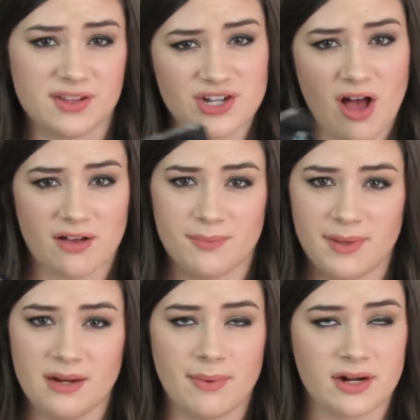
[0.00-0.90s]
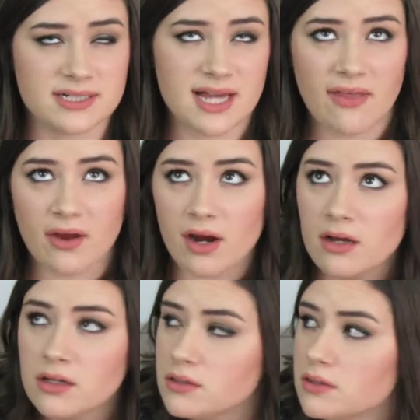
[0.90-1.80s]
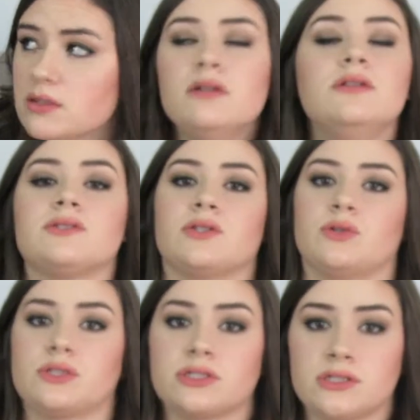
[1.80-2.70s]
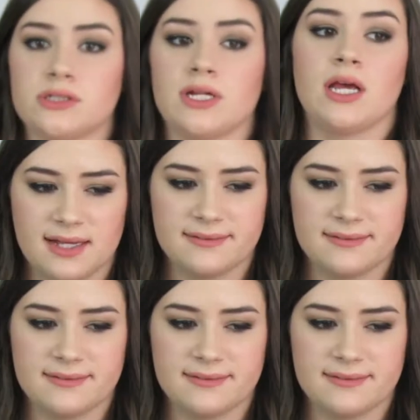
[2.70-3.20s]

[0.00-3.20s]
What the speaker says: the chocolate and peanut butter together. So good.